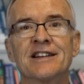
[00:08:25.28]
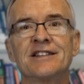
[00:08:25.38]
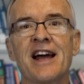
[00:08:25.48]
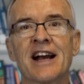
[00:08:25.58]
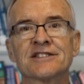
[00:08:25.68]

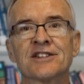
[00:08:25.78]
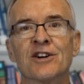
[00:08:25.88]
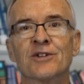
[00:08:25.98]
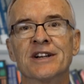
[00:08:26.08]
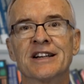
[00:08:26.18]
tax
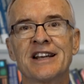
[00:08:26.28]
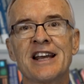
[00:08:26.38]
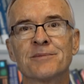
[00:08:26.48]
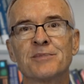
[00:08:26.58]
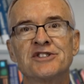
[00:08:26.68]
code and
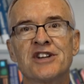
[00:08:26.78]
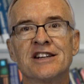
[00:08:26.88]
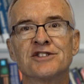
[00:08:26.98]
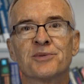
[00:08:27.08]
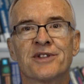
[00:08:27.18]
can't be
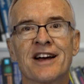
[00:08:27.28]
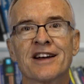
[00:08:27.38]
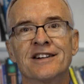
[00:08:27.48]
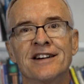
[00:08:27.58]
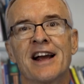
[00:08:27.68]
changed
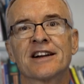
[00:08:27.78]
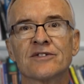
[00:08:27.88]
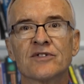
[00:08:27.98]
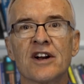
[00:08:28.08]
without an act of